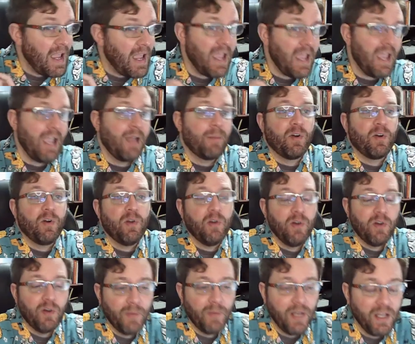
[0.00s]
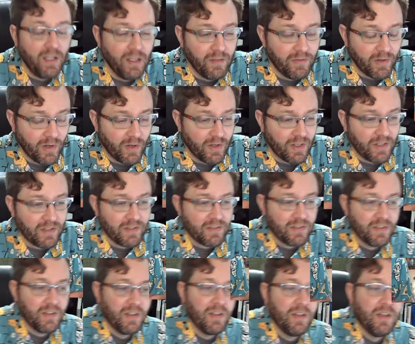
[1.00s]
hammer home a hell of
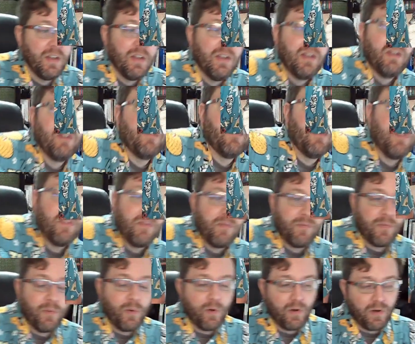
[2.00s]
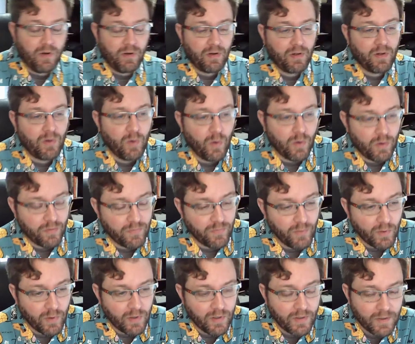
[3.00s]
earnings for quarter
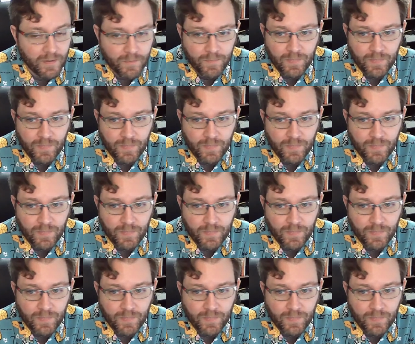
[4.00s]
four.